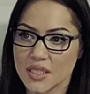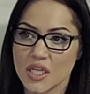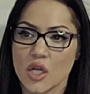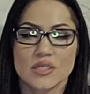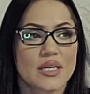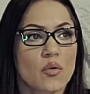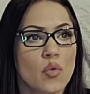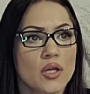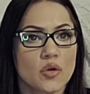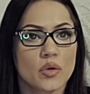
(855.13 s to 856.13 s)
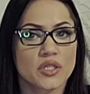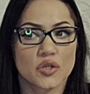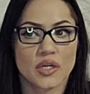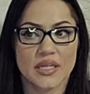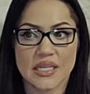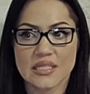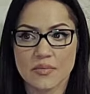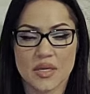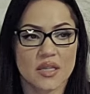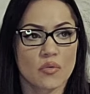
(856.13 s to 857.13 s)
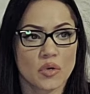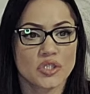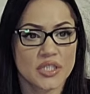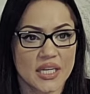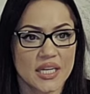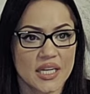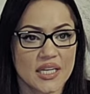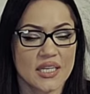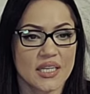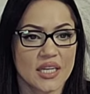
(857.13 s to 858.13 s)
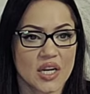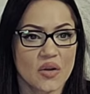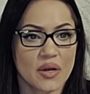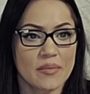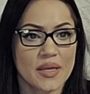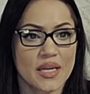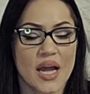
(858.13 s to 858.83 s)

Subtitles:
you know, it's like what you work so hard to get something, and then once you get it, you know what I mean?